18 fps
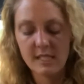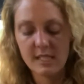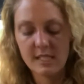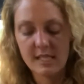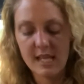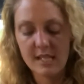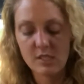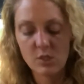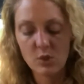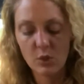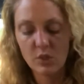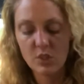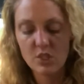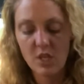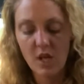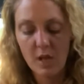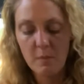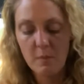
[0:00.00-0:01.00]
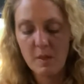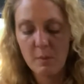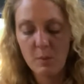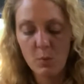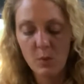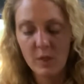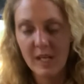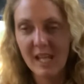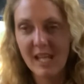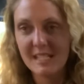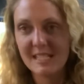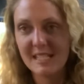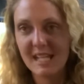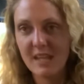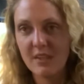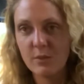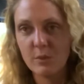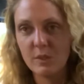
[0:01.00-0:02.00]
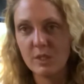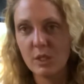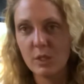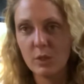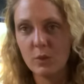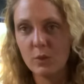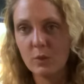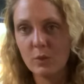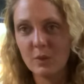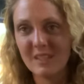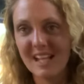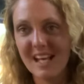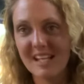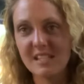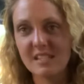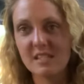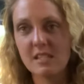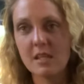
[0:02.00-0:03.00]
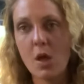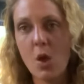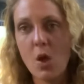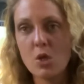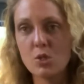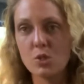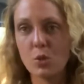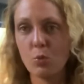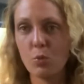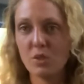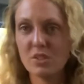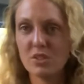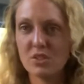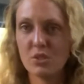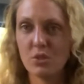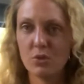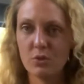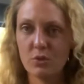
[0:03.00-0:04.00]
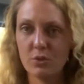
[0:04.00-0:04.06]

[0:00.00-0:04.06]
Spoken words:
that's not the time people want to get together with you. That's so once